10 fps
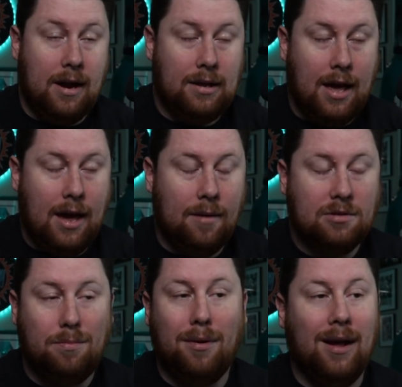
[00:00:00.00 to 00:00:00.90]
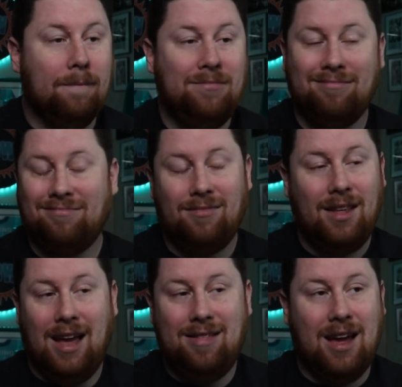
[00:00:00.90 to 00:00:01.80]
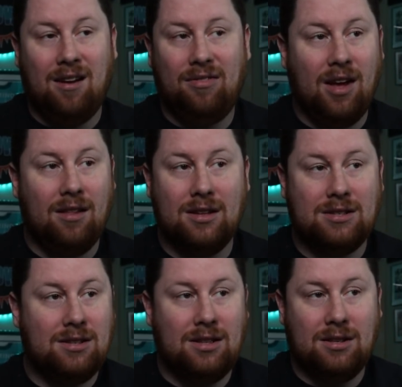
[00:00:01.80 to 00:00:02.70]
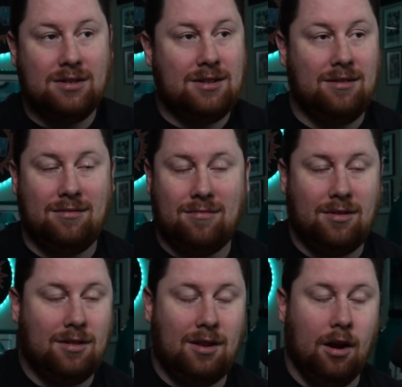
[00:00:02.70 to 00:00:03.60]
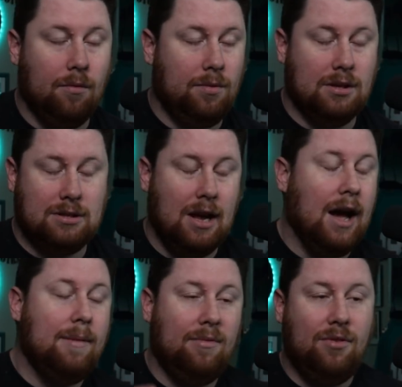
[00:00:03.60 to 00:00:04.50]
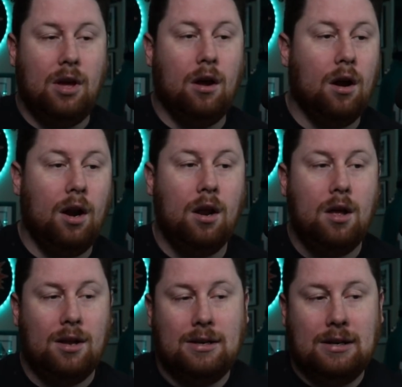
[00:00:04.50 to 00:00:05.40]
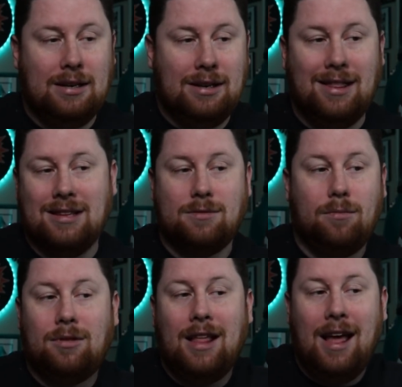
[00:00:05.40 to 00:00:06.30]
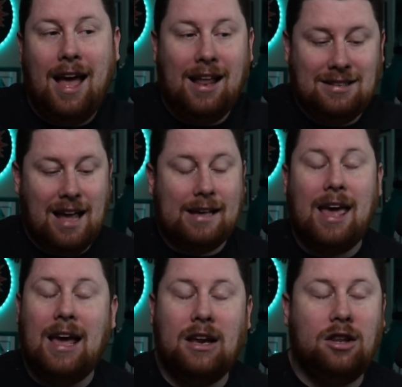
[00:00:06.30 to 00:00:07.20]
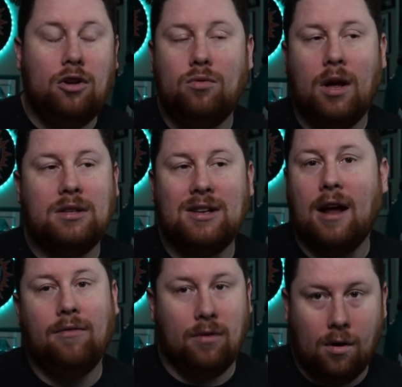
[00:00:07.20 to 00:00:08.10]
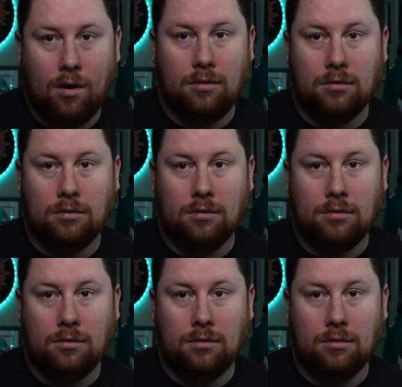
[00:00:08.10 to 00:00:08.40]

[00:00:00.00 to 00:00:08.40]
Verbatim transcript: of games, but in the NFL, this this you know this time of year and this decade, you it's not for long.